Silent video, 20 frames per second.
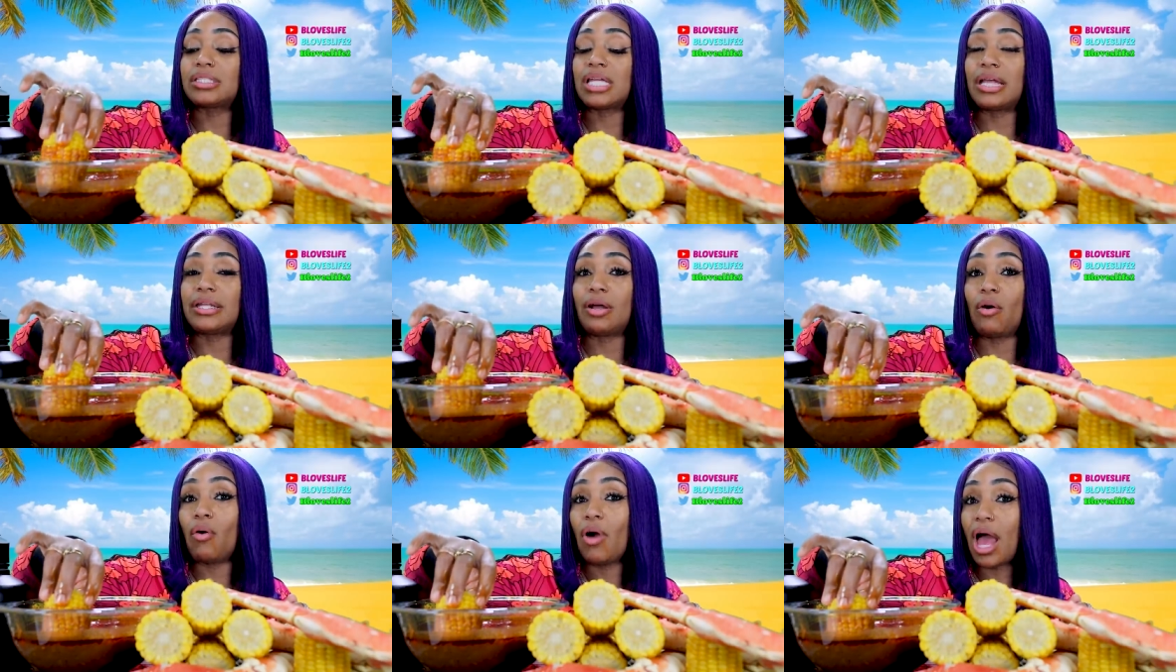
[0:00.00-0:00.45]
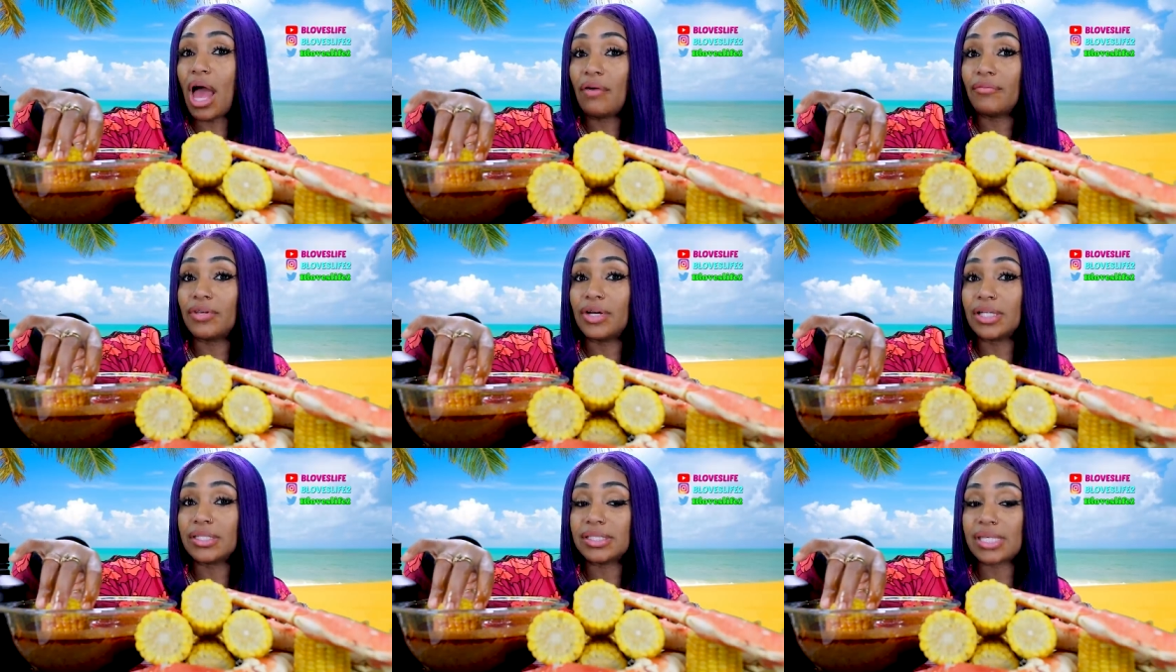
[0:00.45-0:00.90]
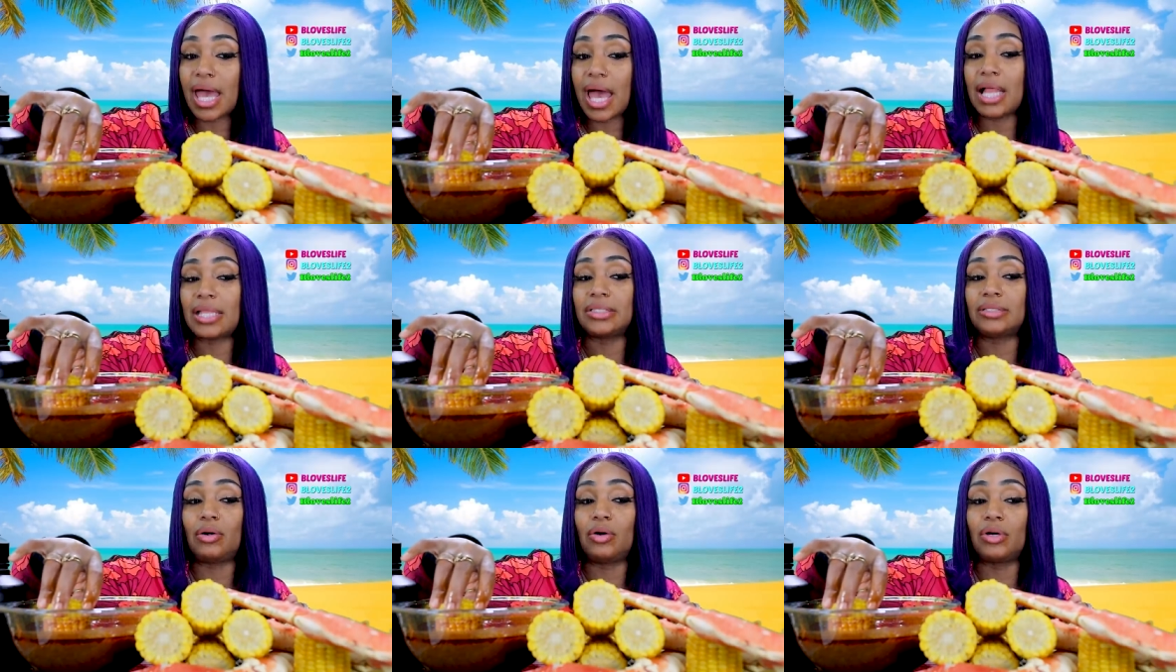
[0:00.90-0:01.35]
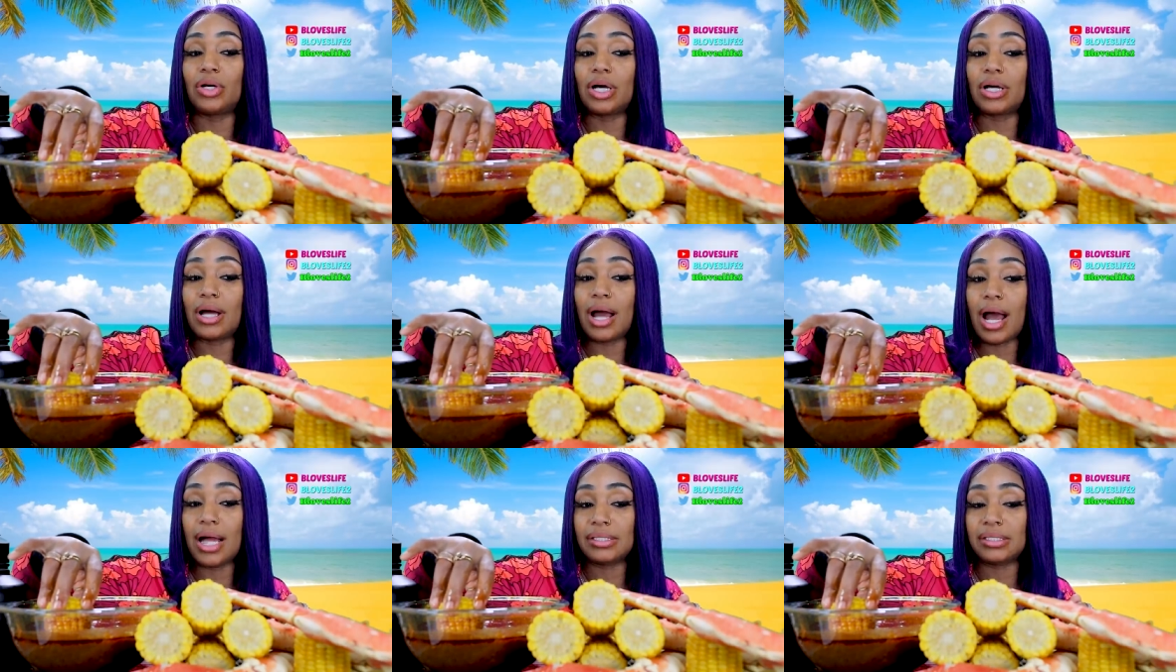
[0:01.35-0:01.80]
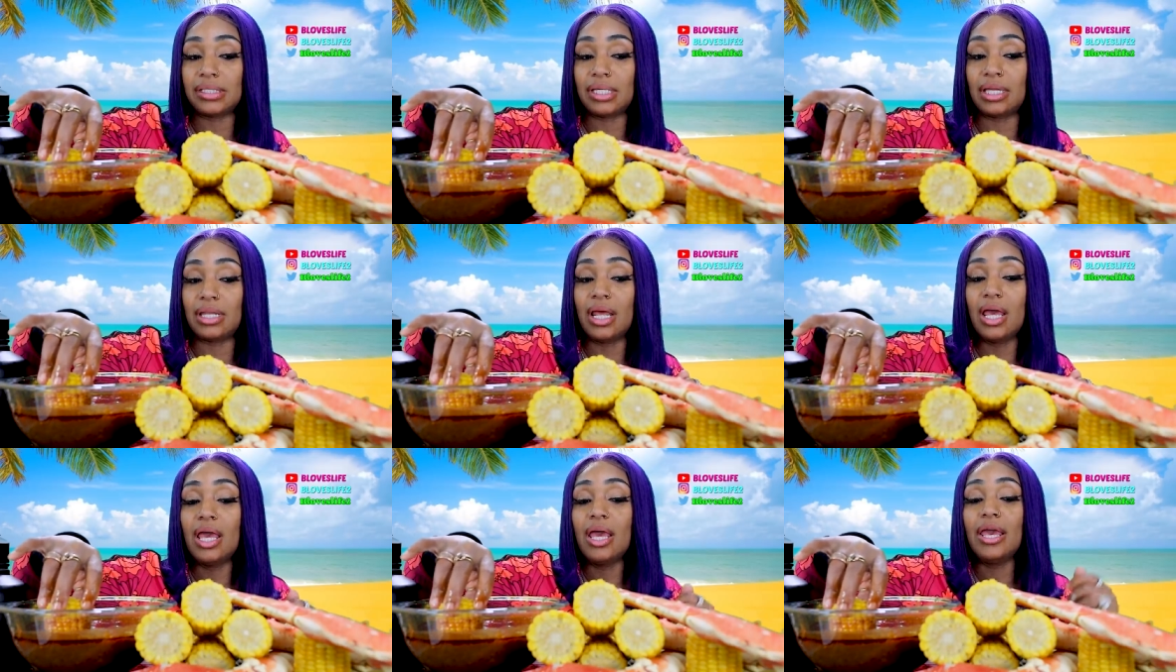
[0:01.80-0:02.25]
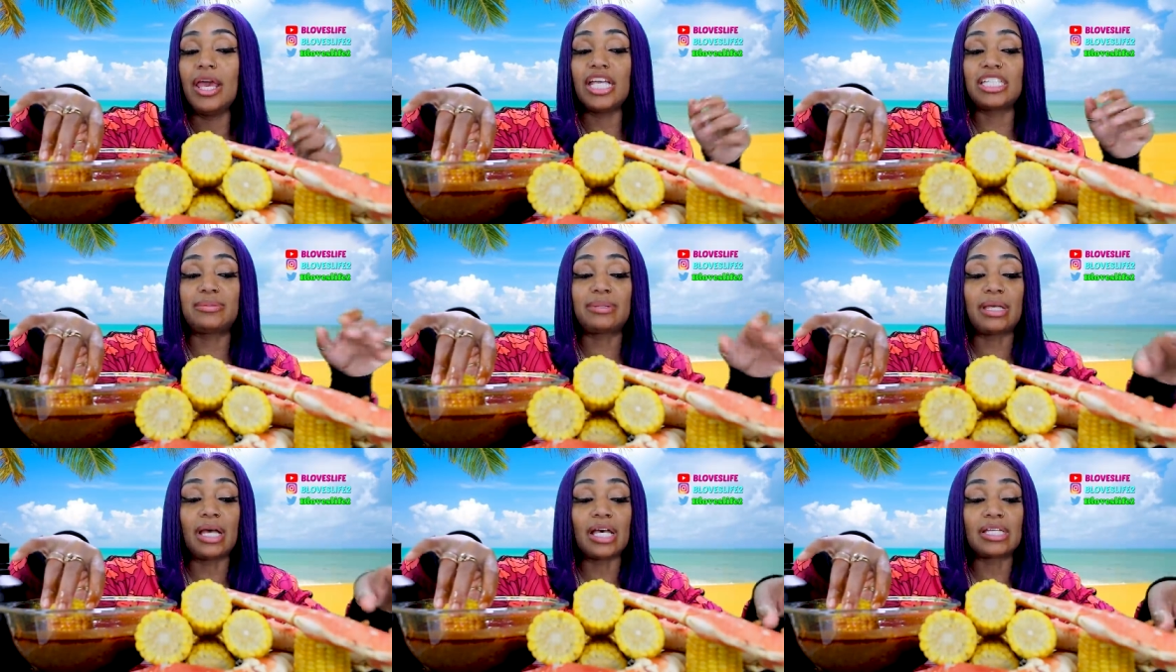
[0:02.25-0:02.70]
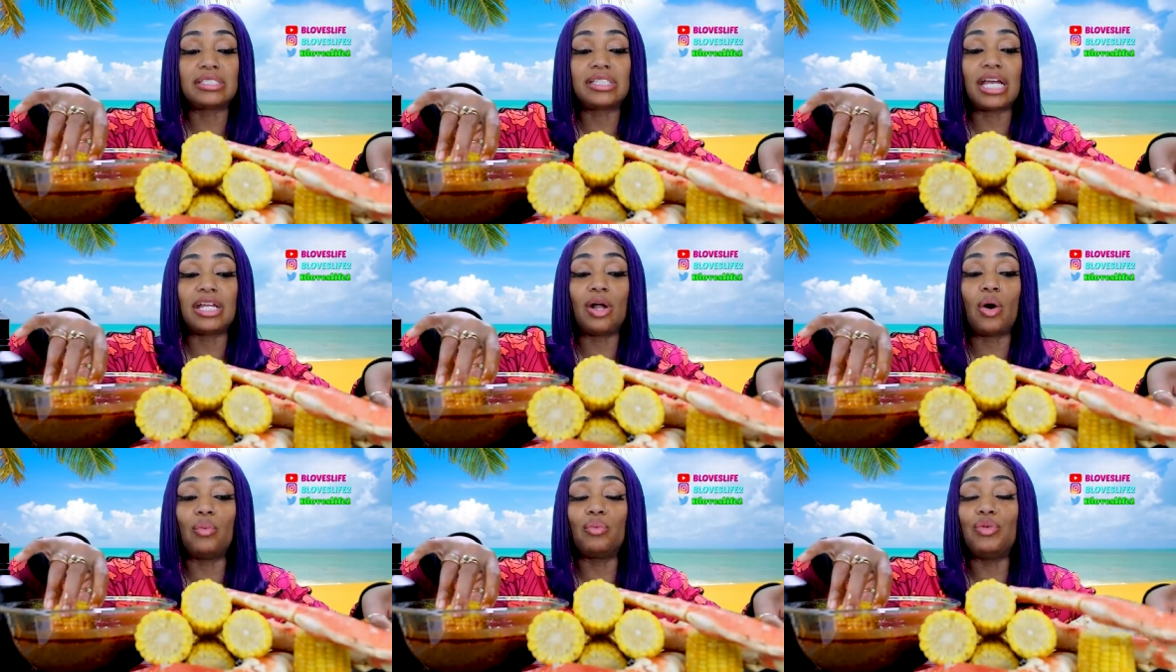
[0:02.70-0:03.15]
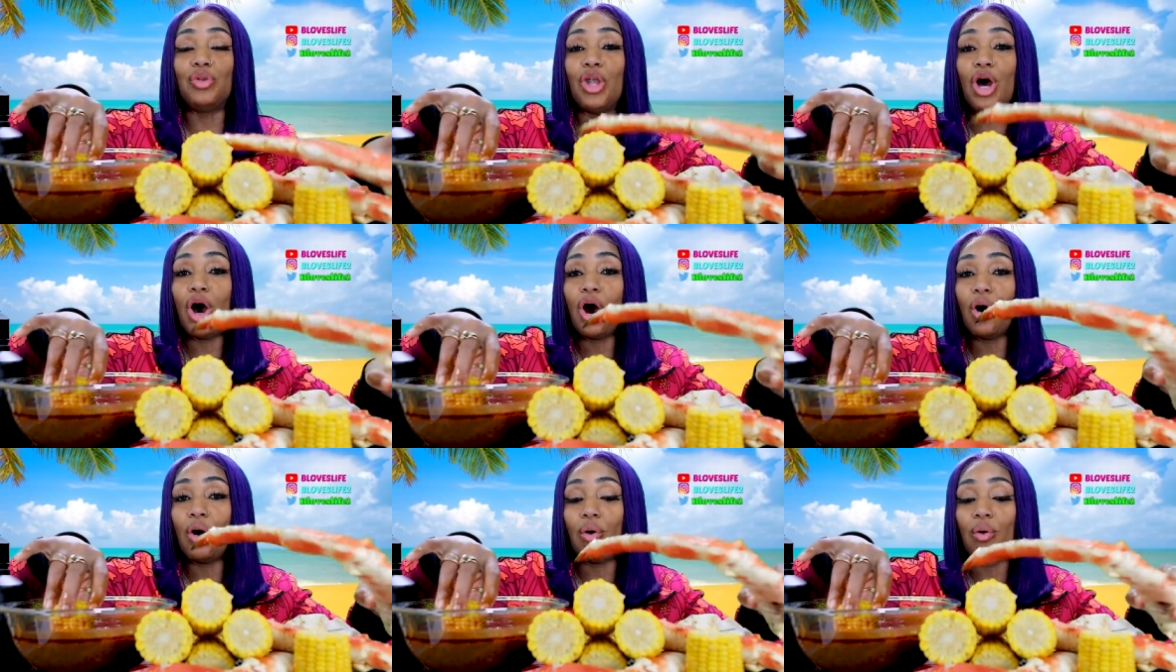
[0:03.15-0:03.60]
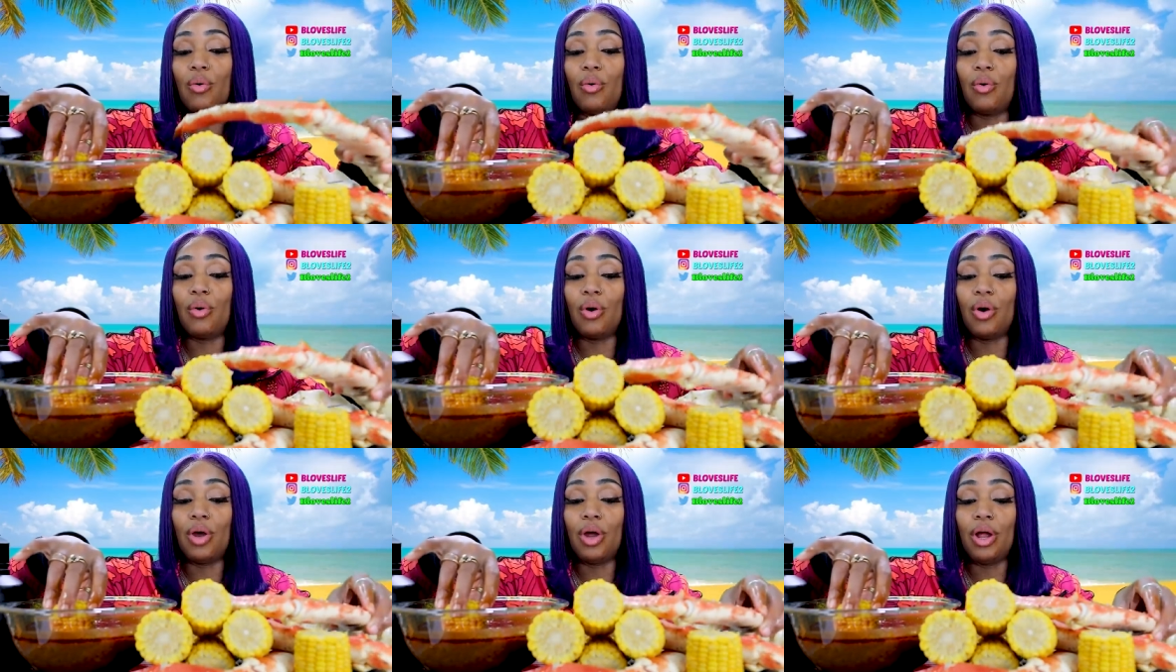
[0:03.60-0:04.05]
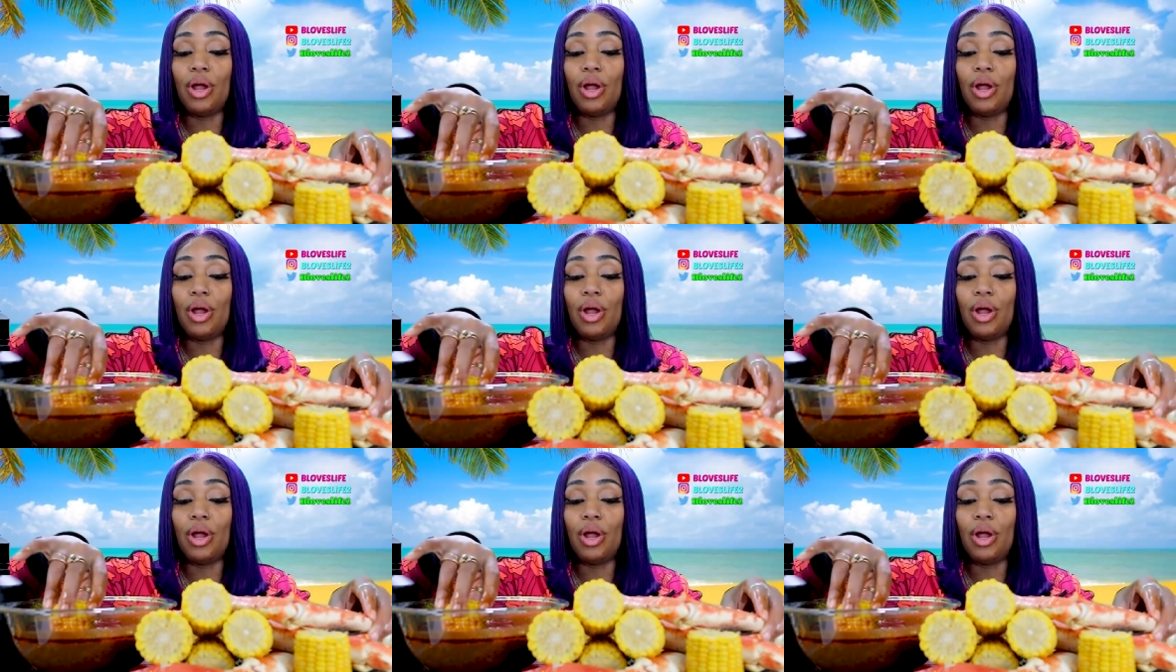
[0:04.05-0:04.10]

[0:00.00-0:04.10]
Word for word: they don't have good talent or good content. It's because they don't know